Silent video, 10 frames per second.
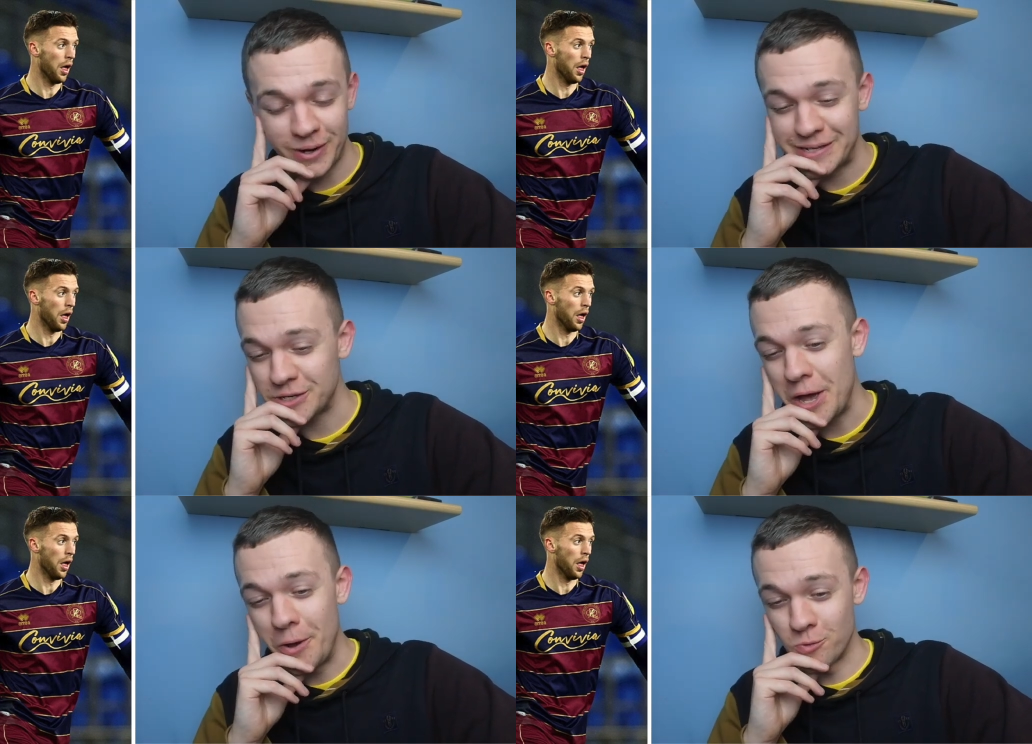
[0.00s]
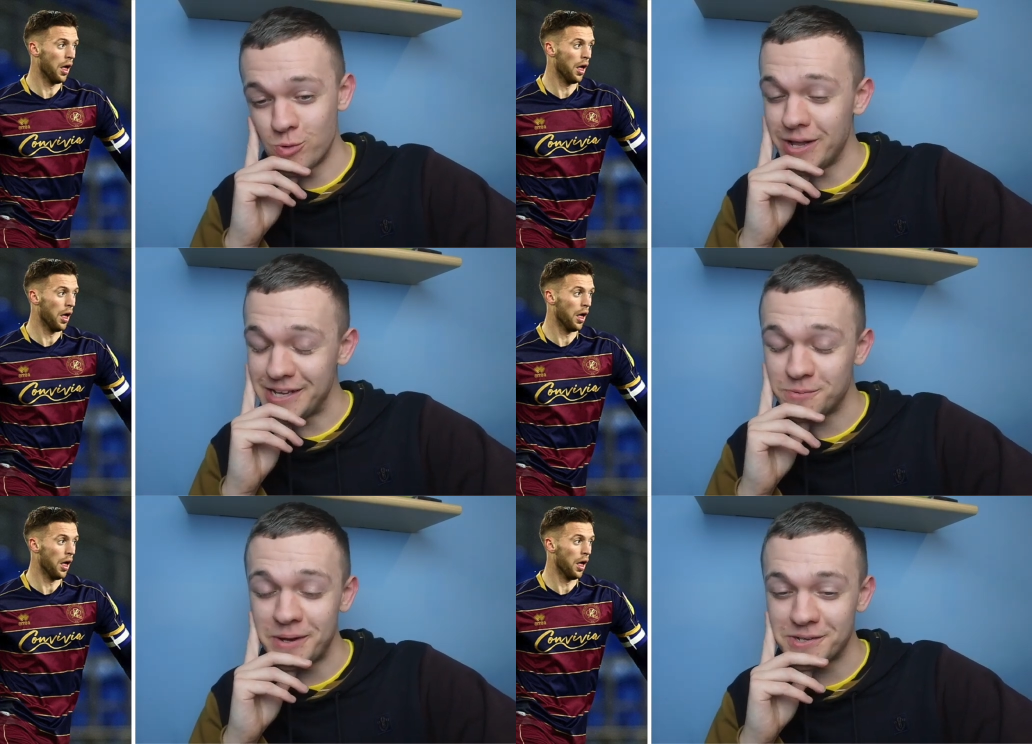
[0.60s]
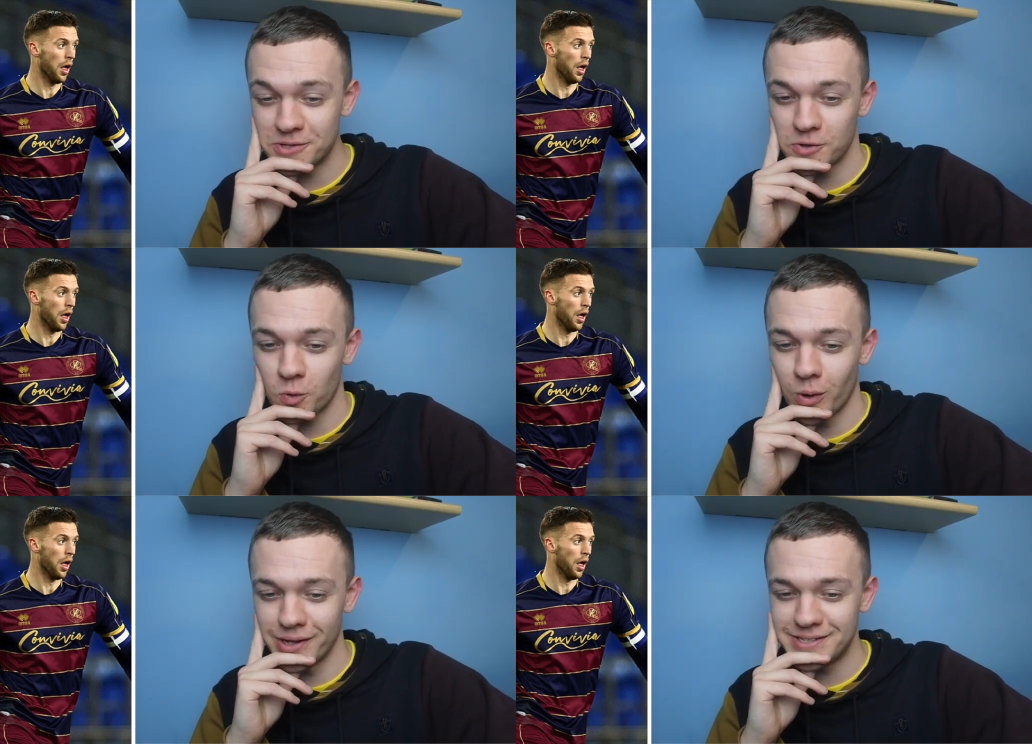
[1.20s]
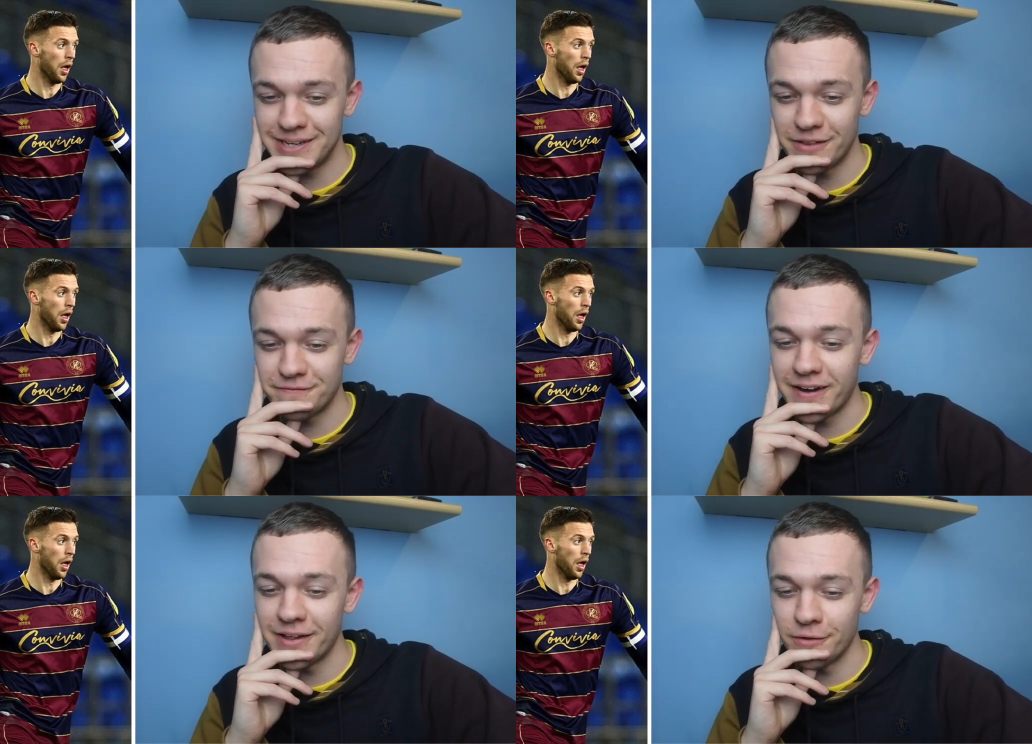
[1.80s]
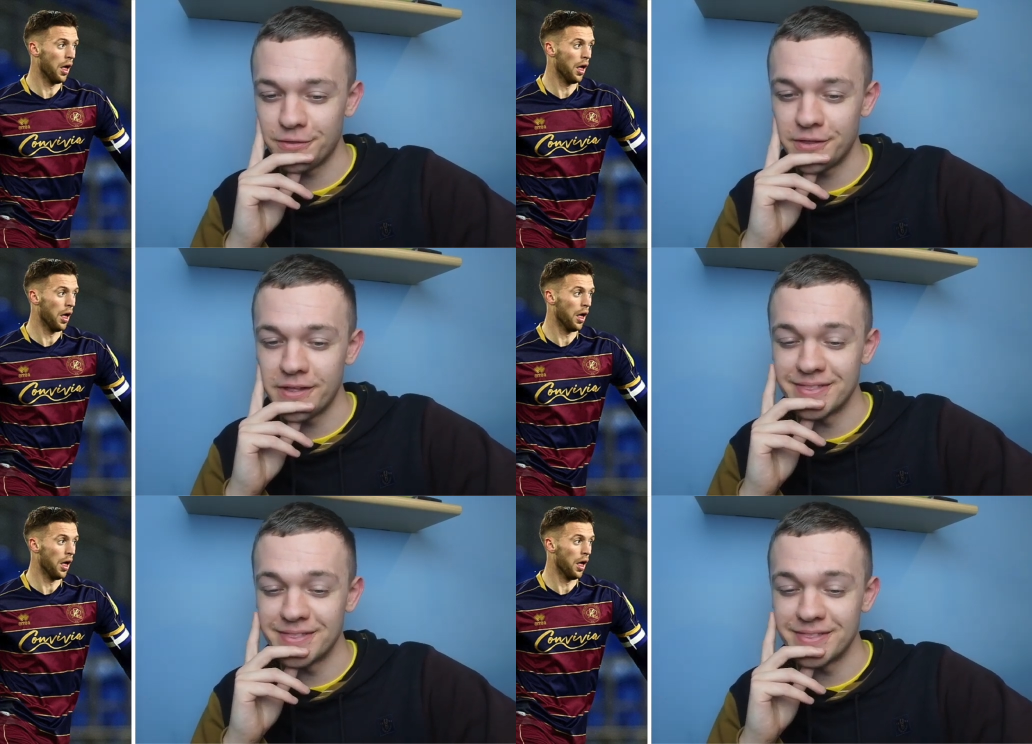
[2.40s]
Speaker 1: which really speaks to the quality in the final third.